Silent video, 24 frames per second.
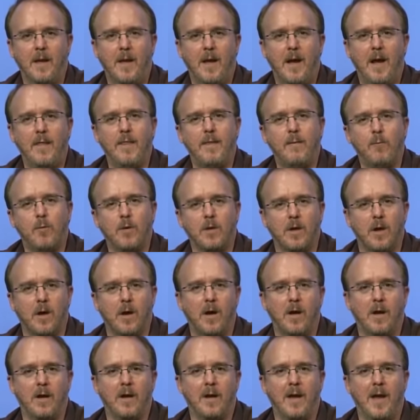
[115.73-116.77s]
and then we're
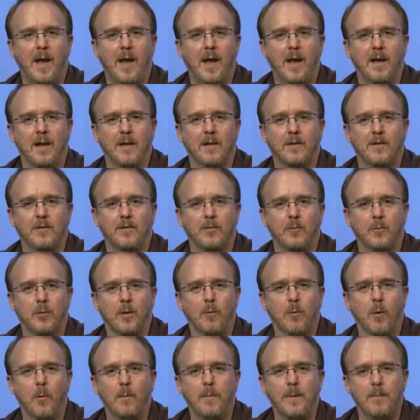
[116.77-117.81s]
gone, and we
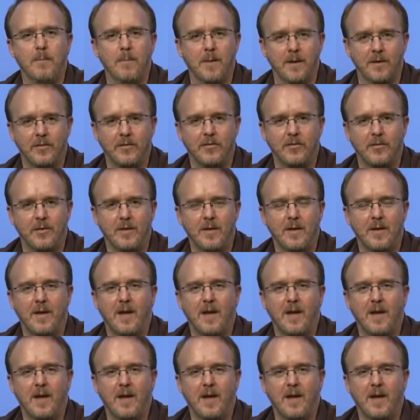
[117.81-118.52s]
won't be missed,